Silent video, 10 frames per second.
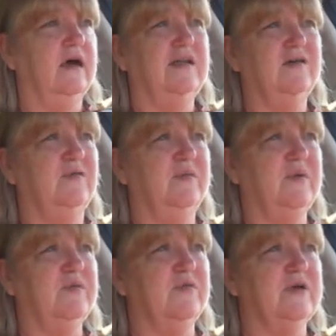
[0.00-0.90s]
I don't
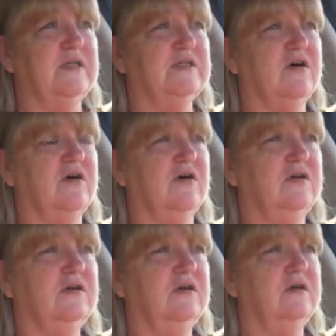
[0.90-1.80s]
remember what it's
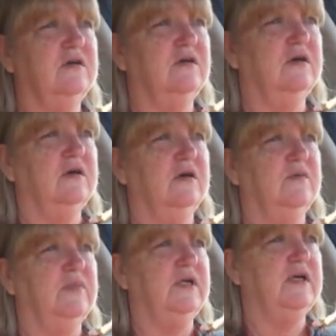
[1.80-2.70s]
called,
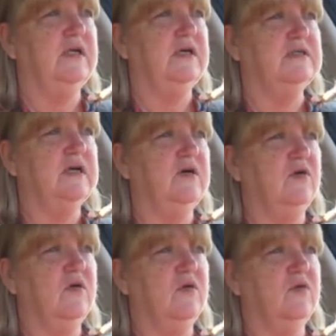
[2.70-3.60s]
but it is a
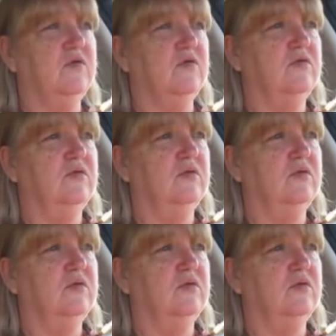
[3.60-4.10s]
whole